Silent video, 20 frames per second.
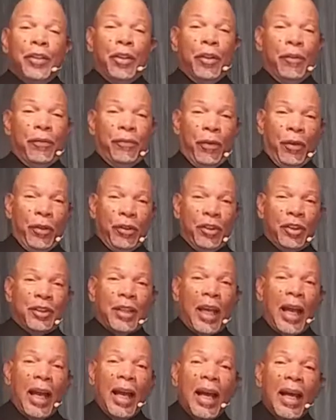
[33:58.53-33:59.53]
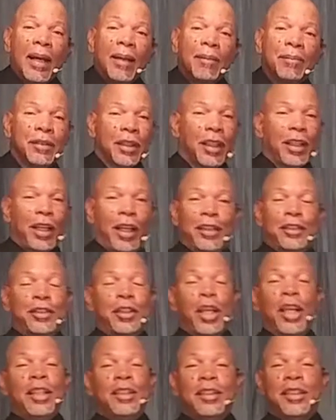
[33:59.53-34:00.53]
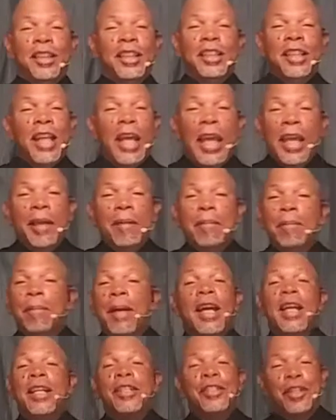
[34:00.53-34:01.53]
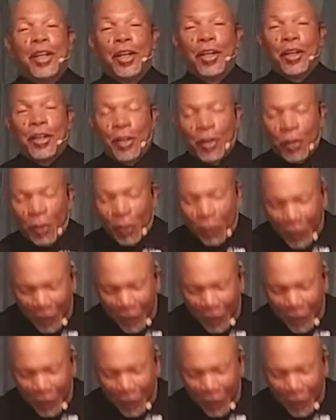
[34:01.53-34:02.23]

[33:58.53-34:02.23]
the first time that I tasted, amen, the Lord.